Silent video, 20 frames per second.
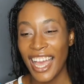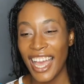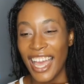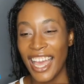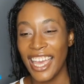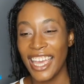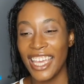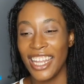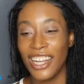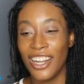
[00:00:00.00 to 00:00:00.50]

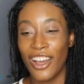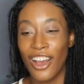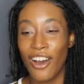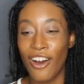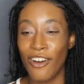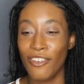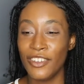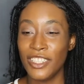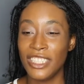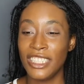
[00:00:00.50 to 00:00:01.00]
And
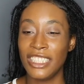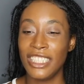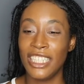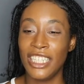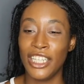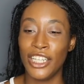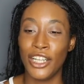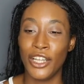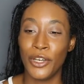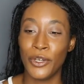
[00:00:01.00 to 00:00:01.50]
obviously,
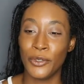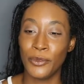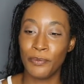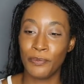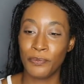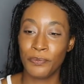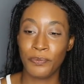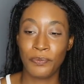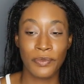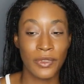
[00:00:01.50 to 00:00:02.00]
you know,
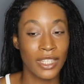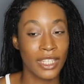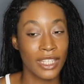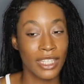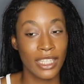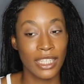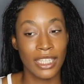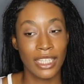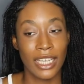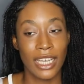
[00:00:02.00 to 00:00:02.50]

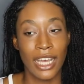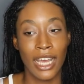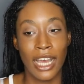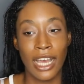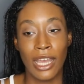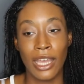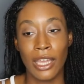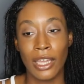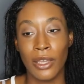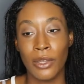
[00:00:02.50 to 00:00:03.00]

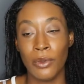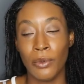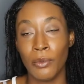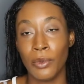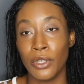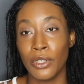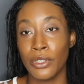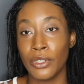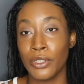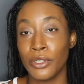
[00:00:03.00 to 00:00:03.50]
I
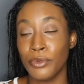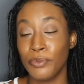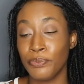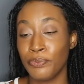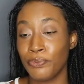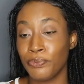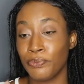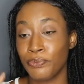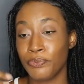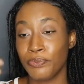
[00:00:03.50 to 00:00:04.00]
will
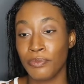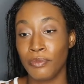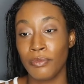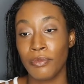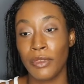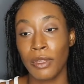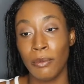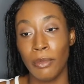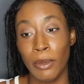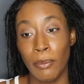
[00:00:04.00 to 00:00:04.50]

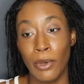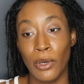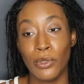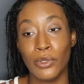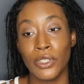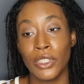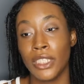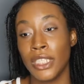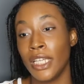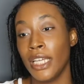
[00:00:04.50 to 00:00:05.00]
be
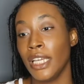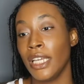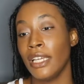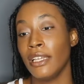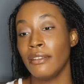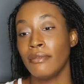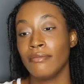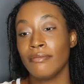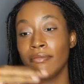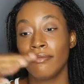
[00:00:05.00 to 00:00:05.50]

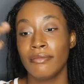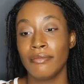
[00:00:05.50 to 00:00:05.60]
posting,